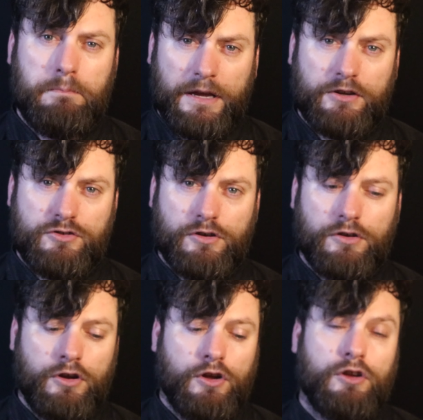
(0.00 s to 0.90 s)

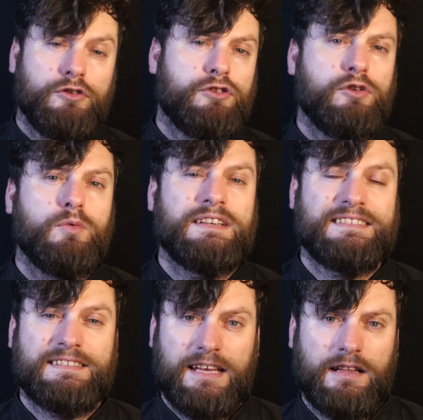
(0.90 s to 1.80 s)
mixture to a
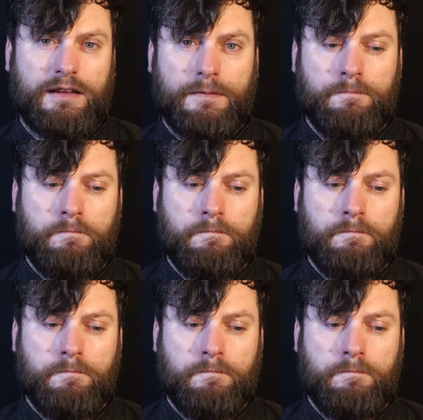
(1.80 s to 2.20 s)
skillet,